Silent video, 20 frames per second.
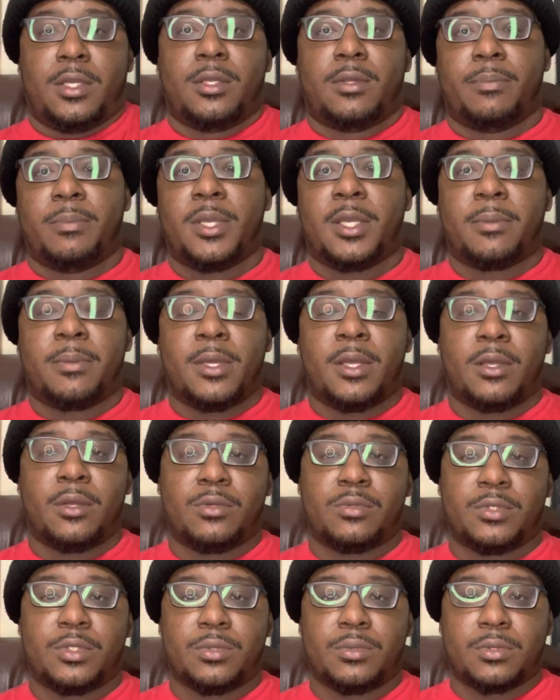big man who
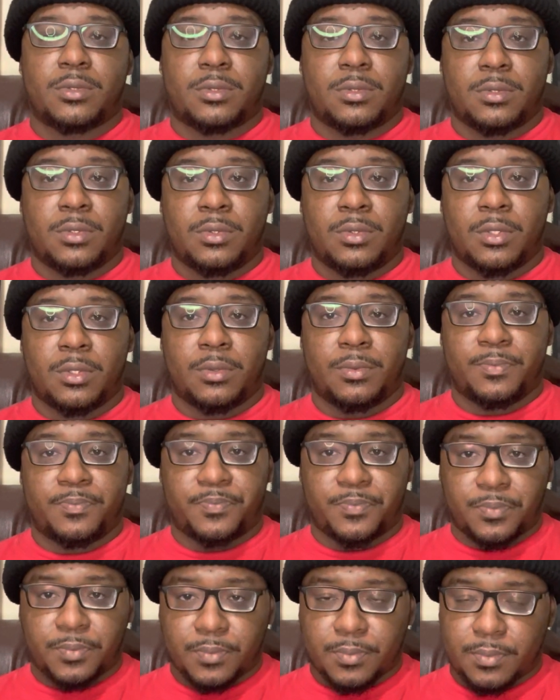shoots, you know,
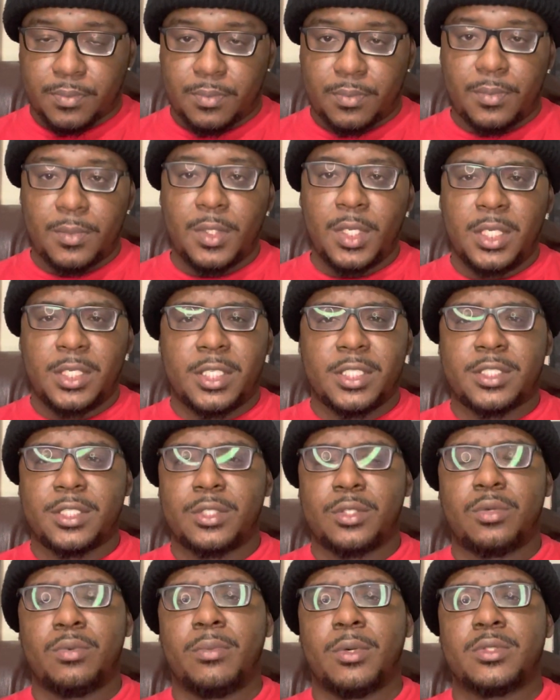doesn't
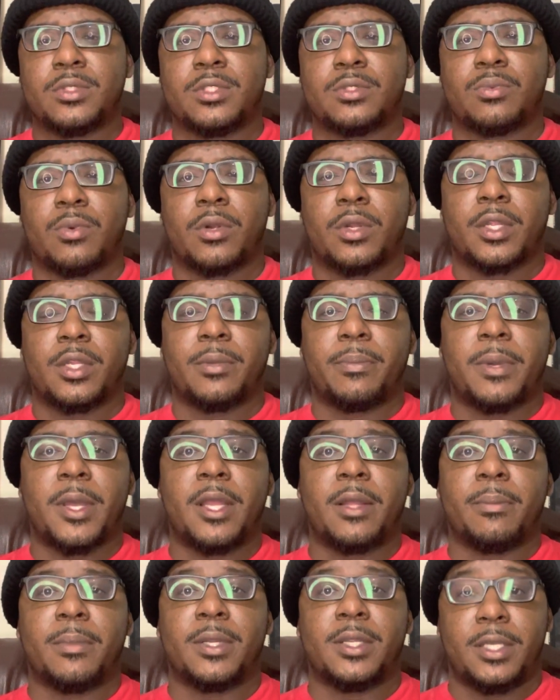do most of his work in the
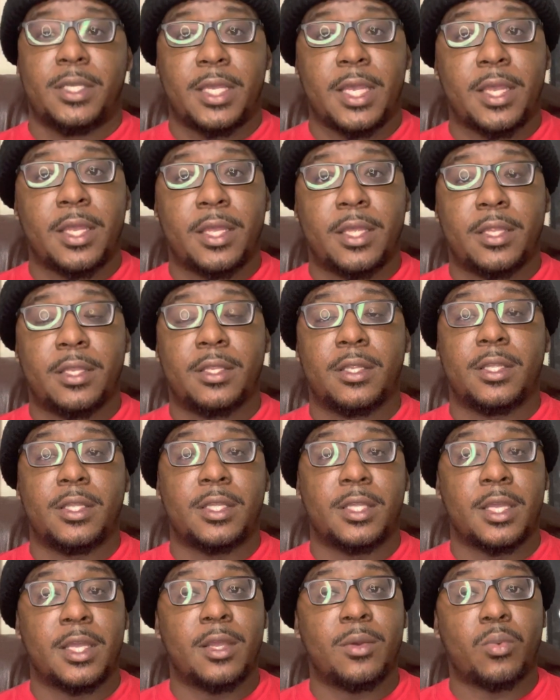paint, but he can. He
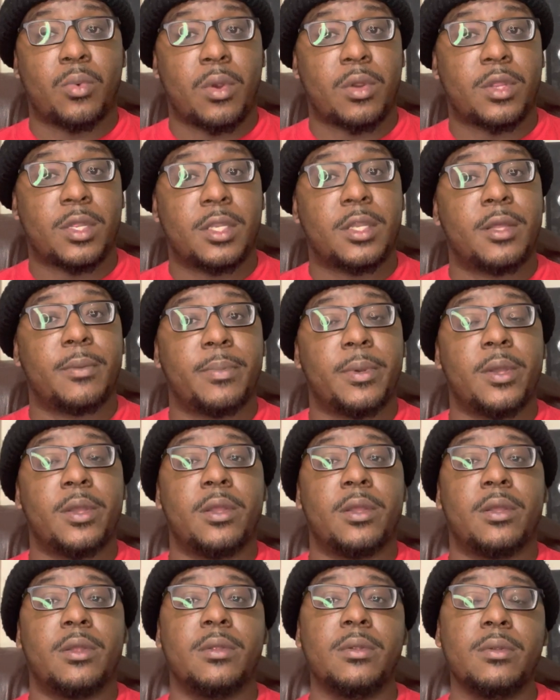can work in that
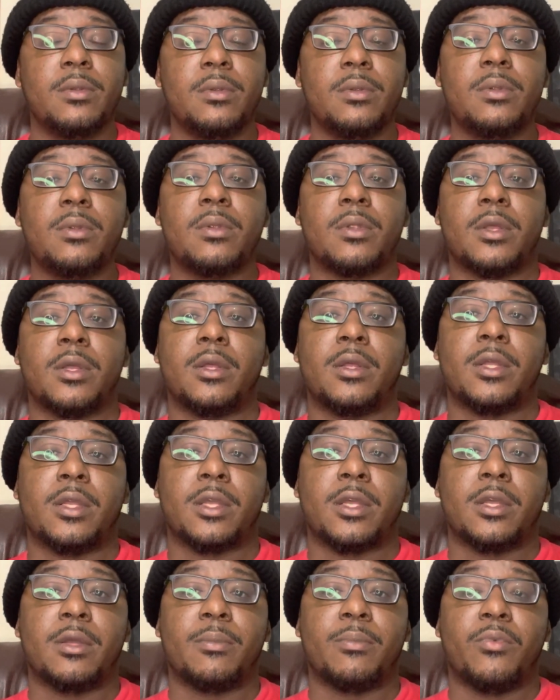paint and
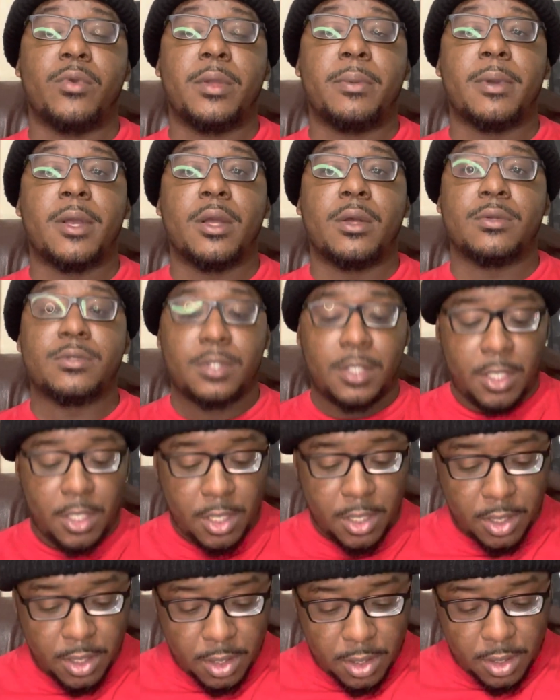get rebounds.
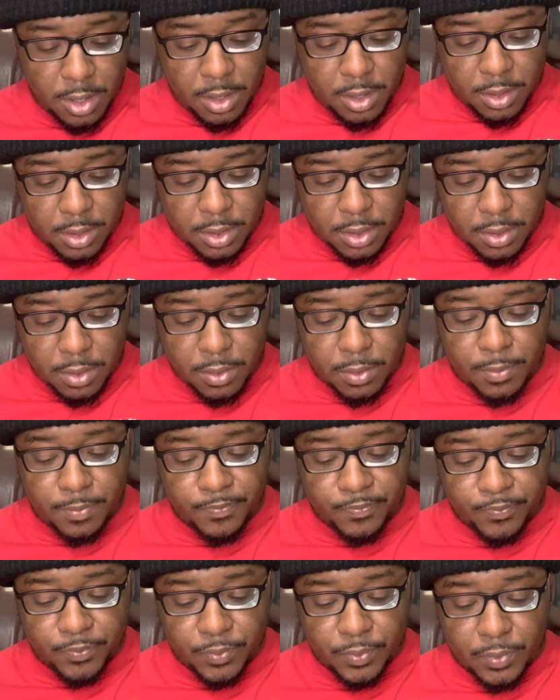So
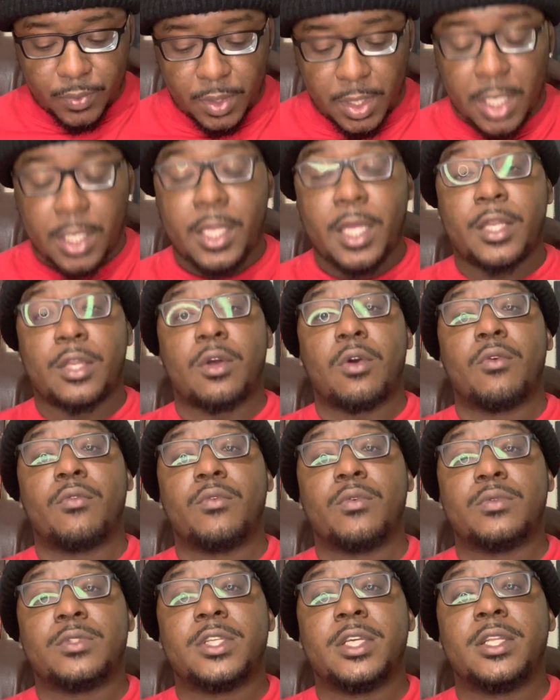I like the over
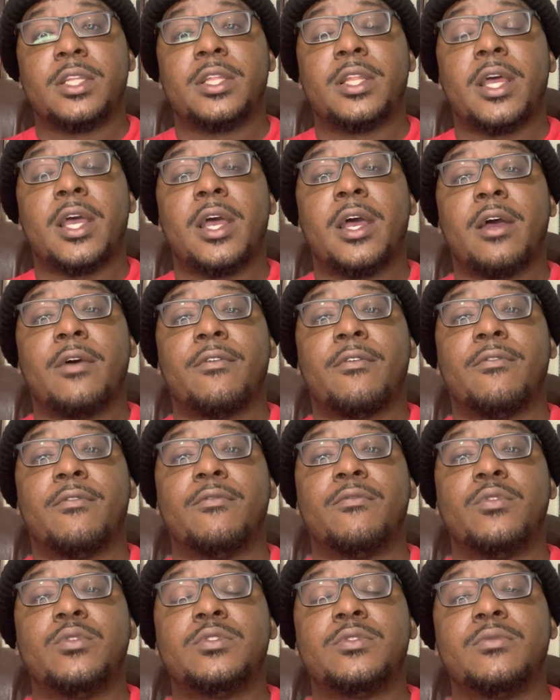on 10 and a half for
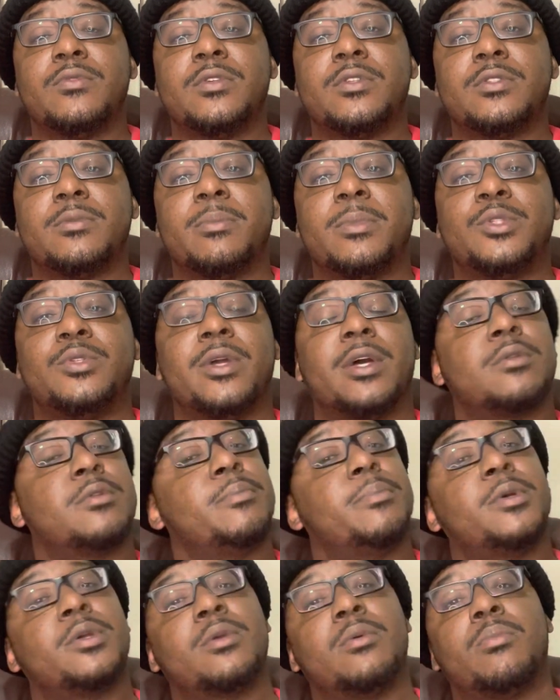Vucevic, but you have to
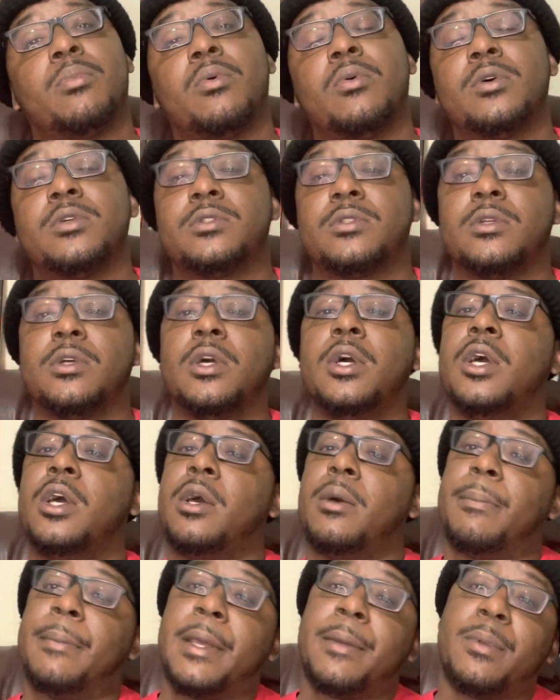pick your poison.
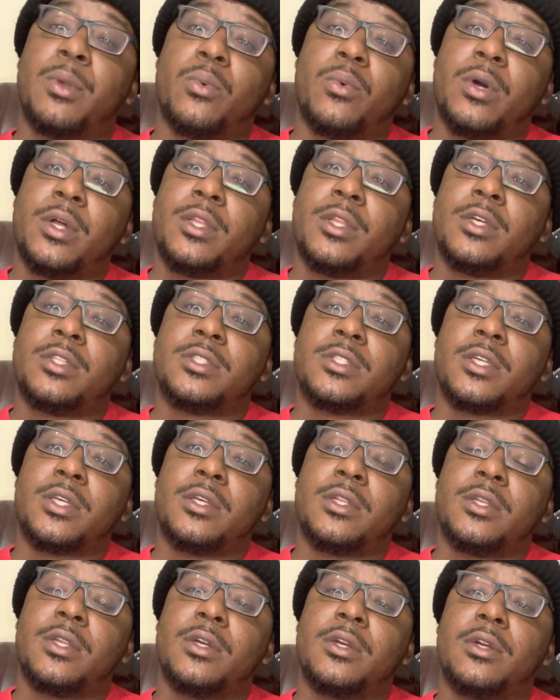Maybe one doesn't
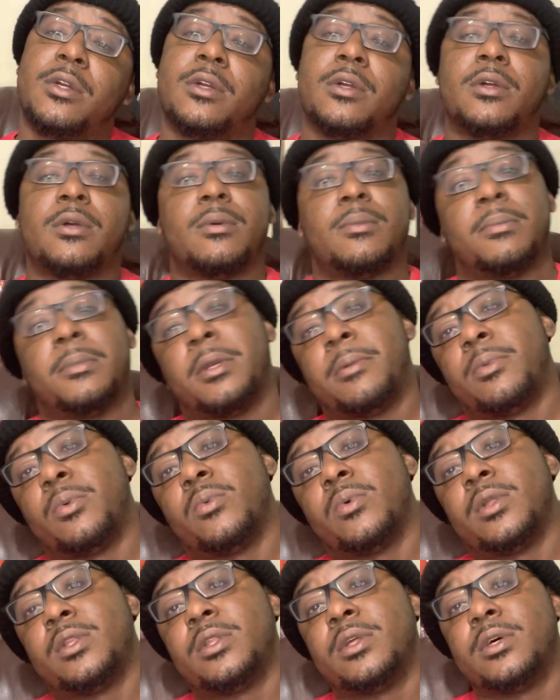get there. Maybe
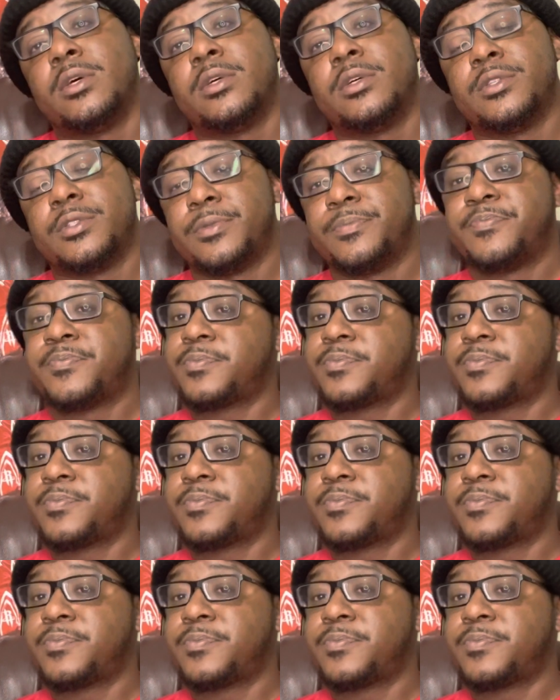one does.